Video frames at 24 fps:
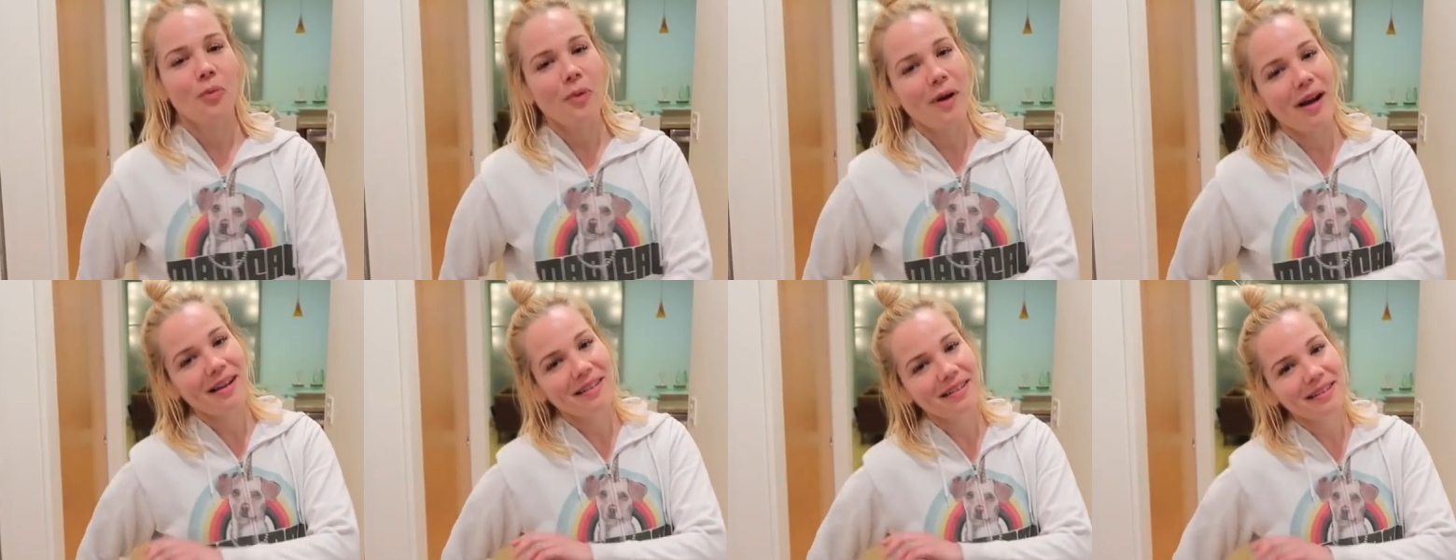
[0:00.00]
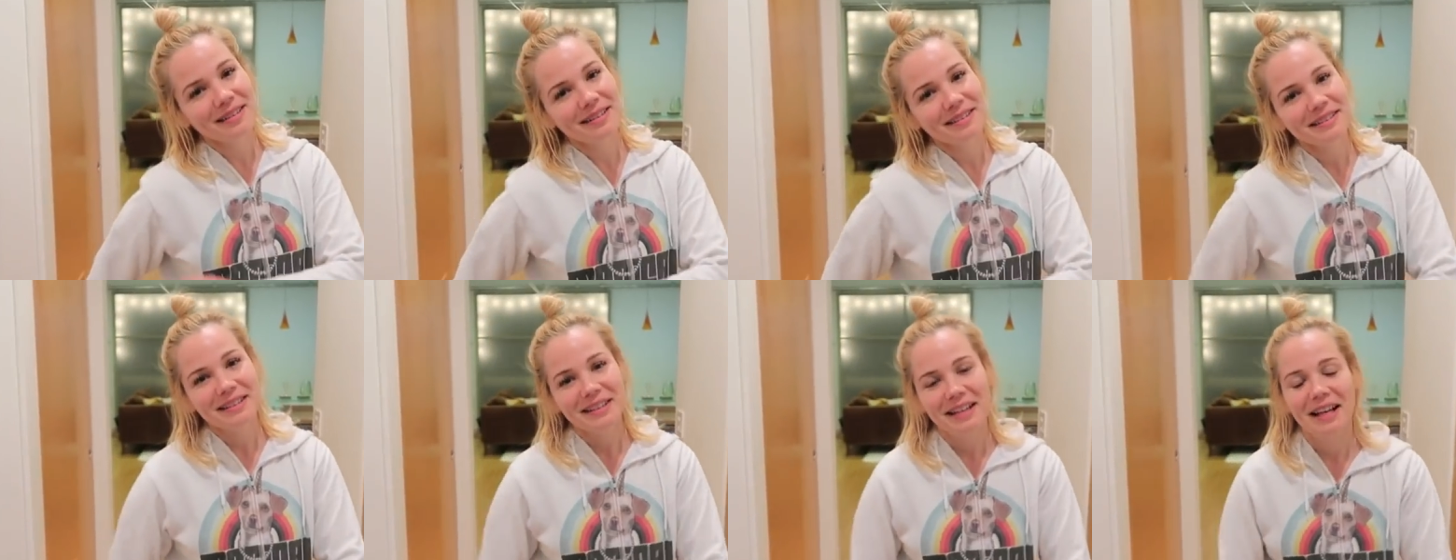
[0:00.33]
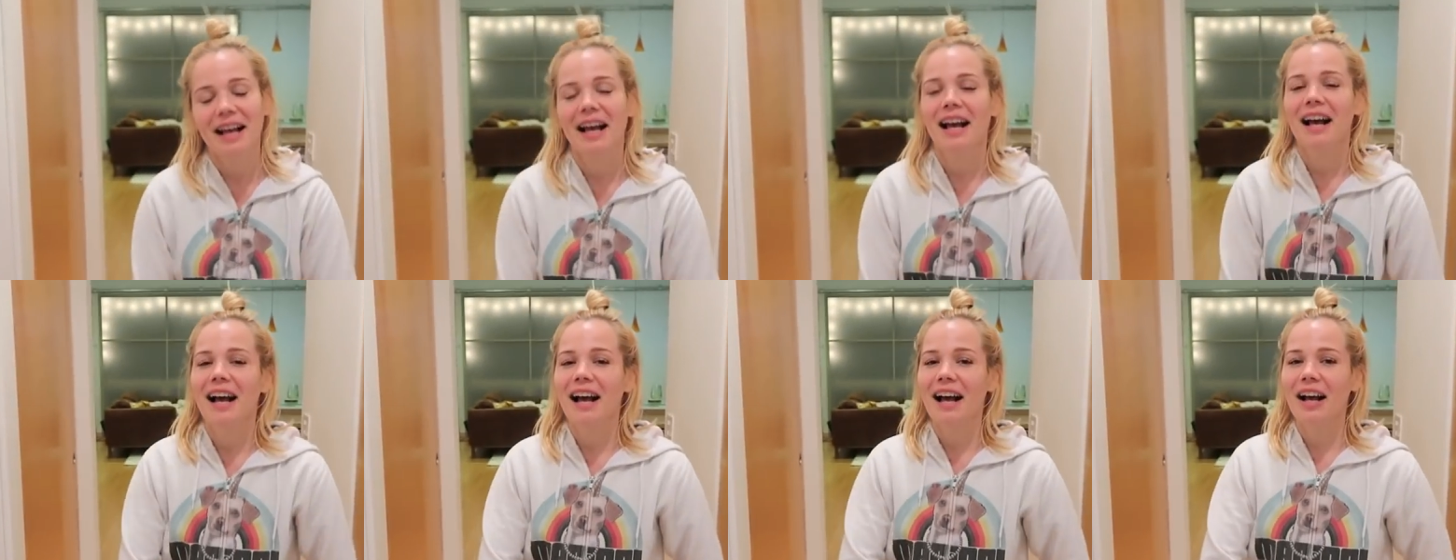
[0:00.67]
Well,
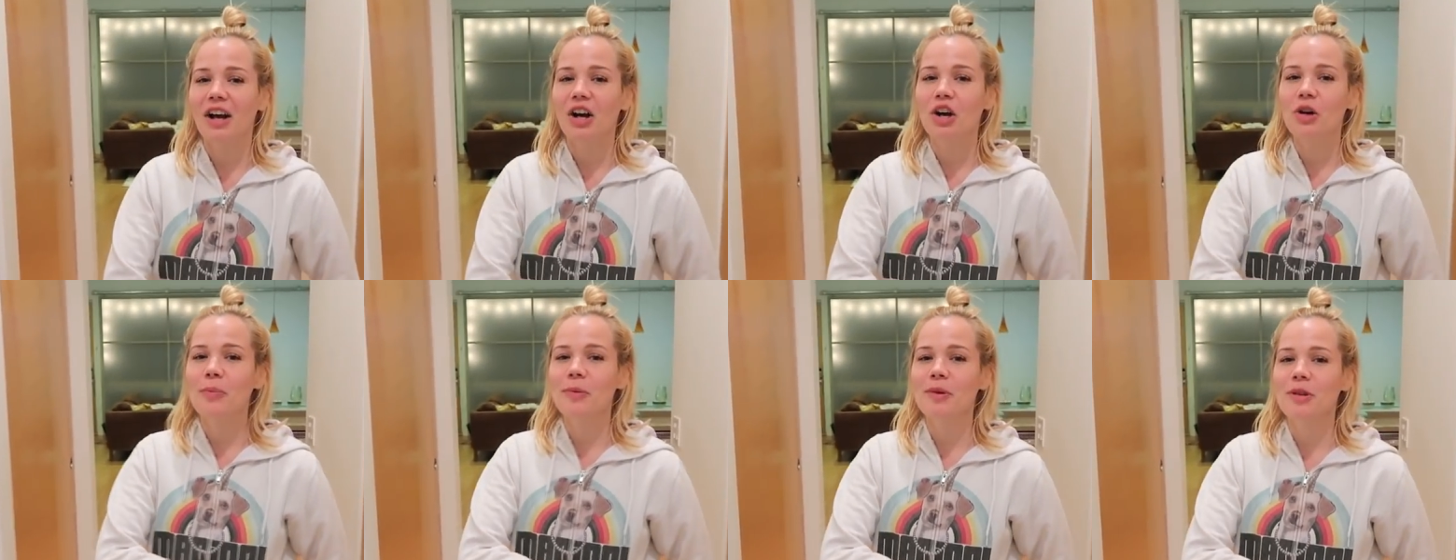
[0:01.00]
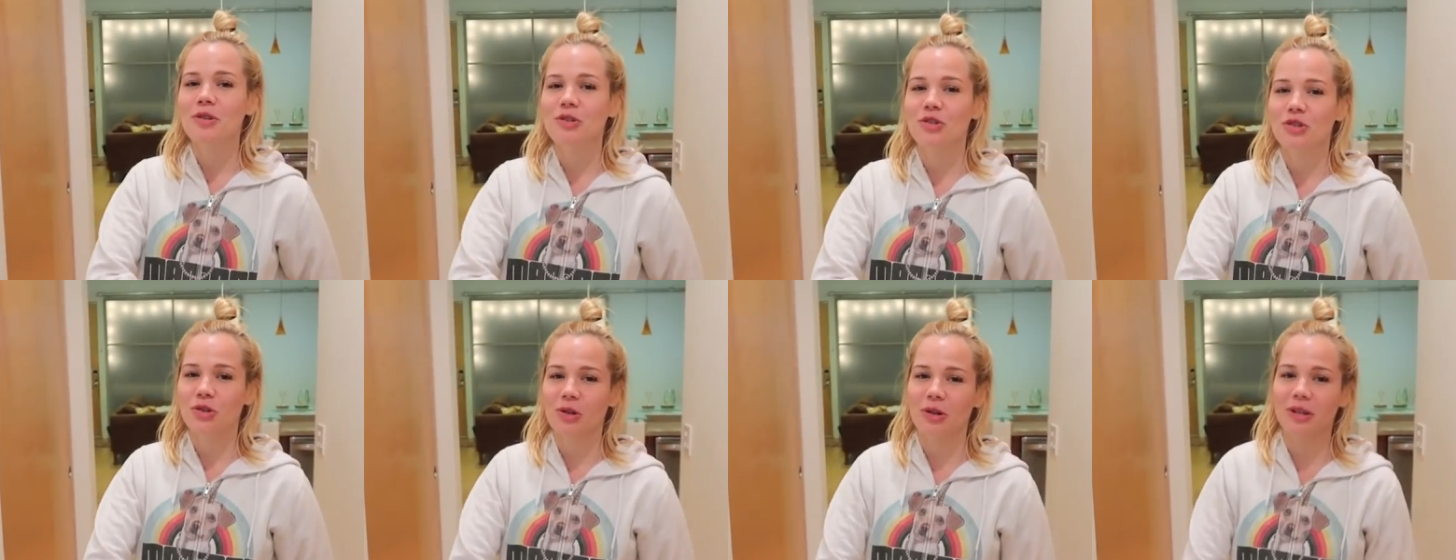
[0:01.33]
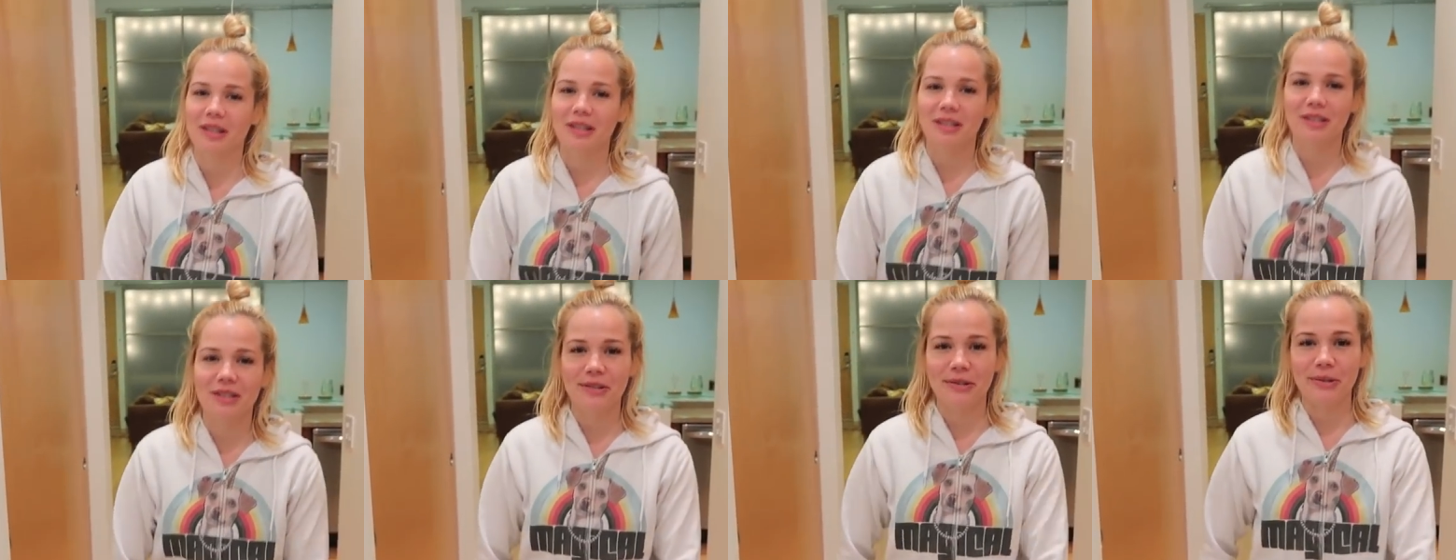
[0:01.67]
I hope you
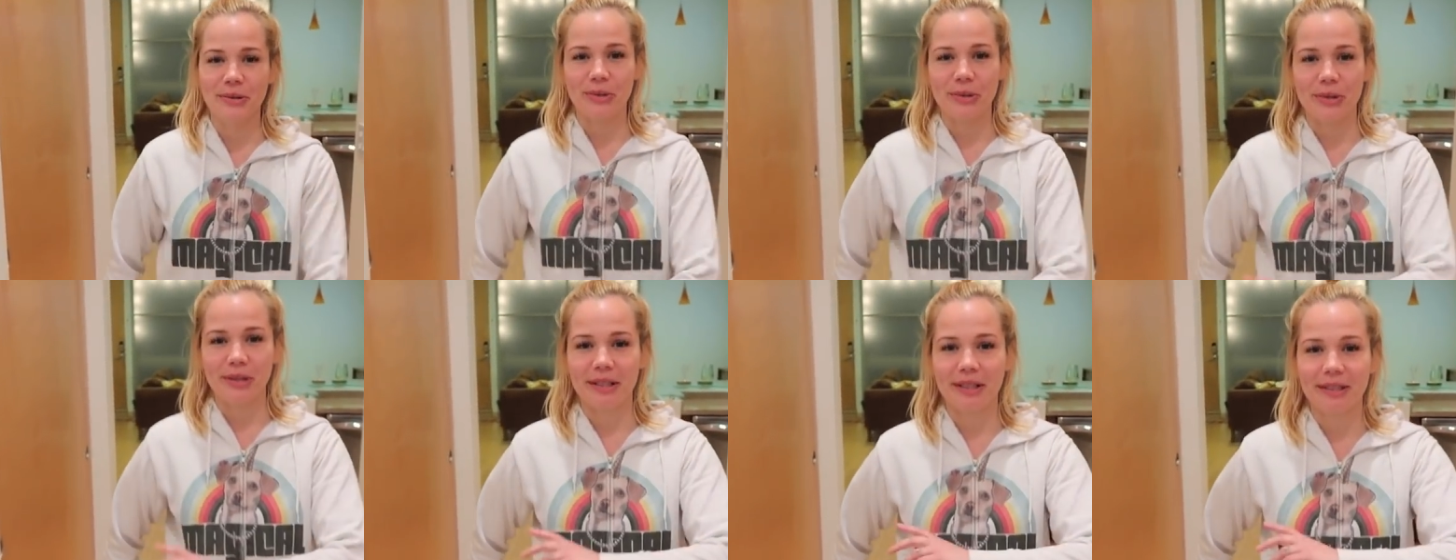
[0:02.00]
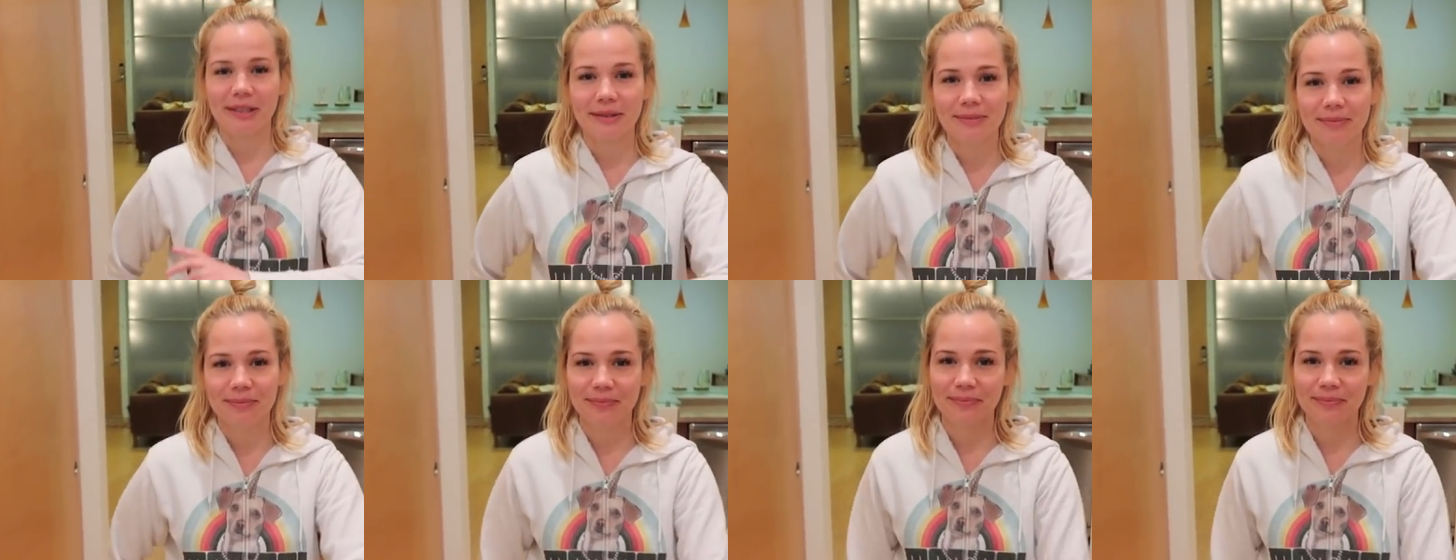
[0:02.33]
enjoyed this tour.